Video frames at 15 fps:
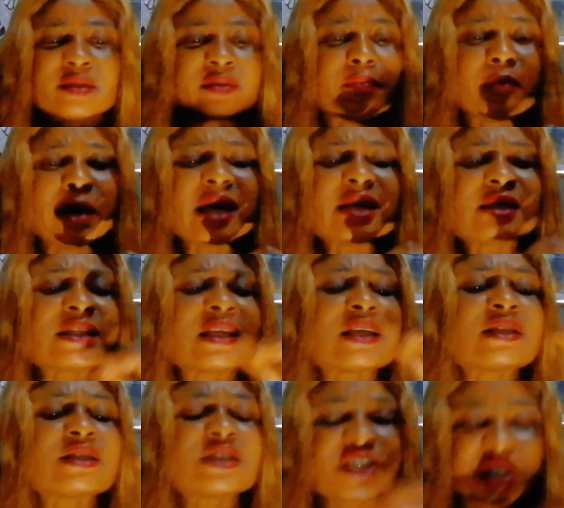
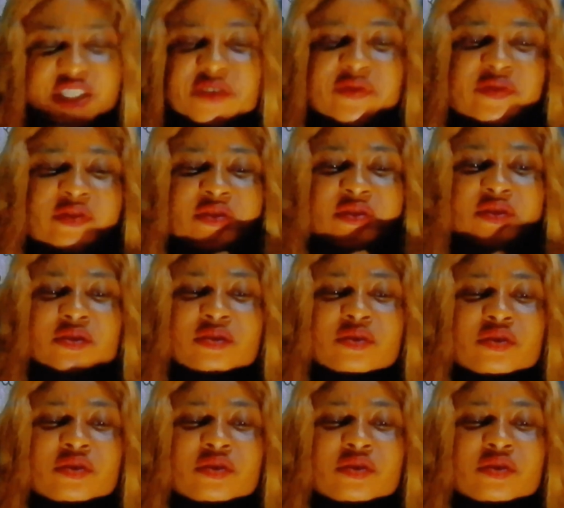Mindset shifts.